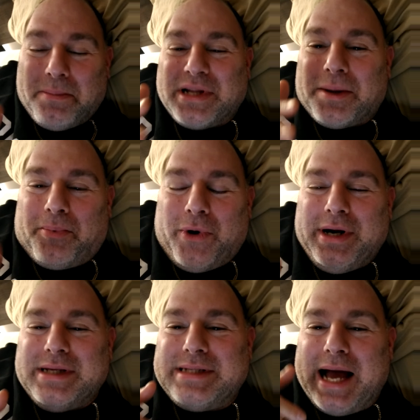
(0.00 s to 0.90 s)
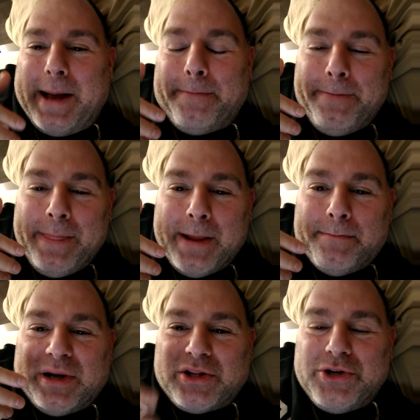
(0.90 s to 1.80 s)
But the point is that
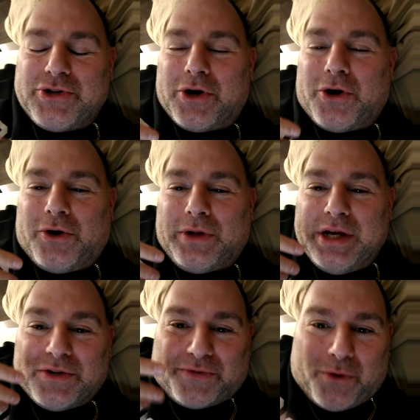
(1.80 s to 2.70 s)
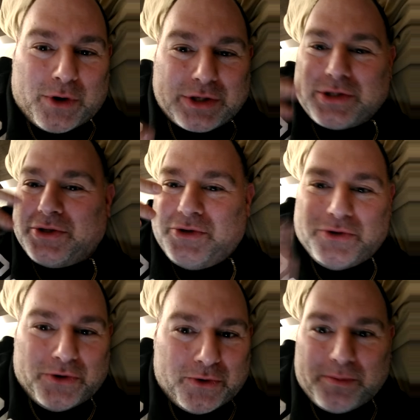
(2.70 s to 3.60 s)
Billy Joel is forced to
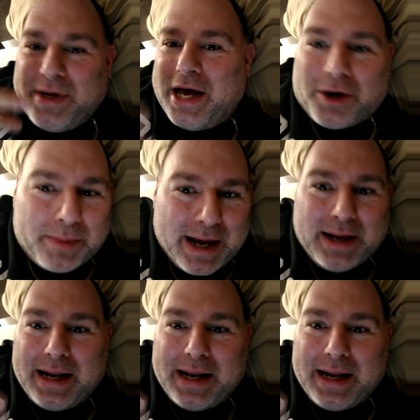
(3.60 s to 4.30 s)
do Piano Man.